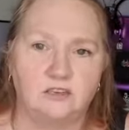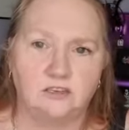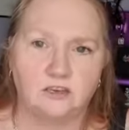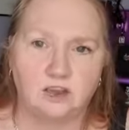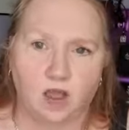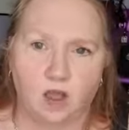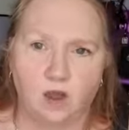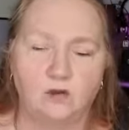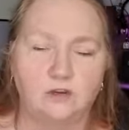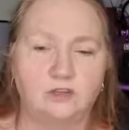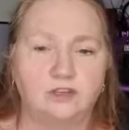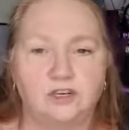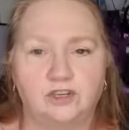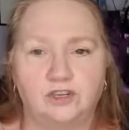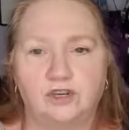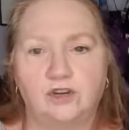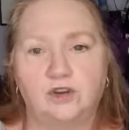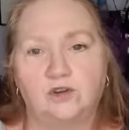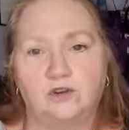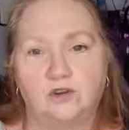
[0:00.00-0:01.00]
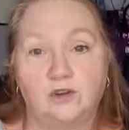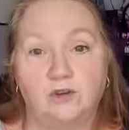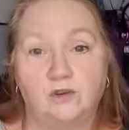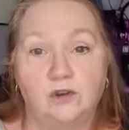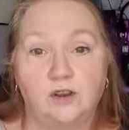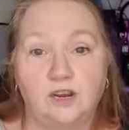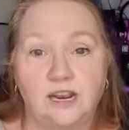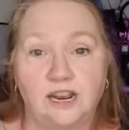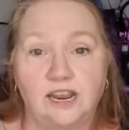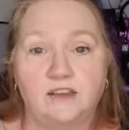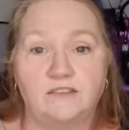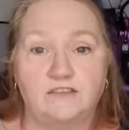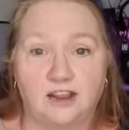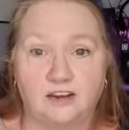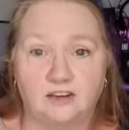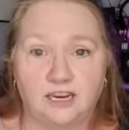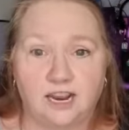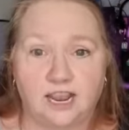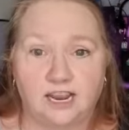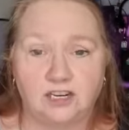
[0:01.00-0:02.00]
goes to your unique
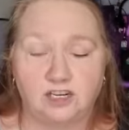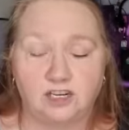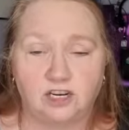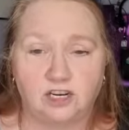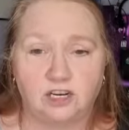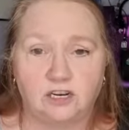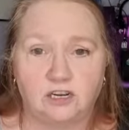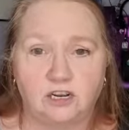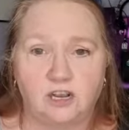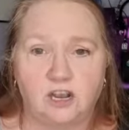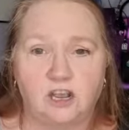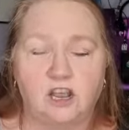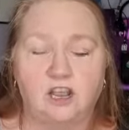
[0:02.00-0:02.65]
foundation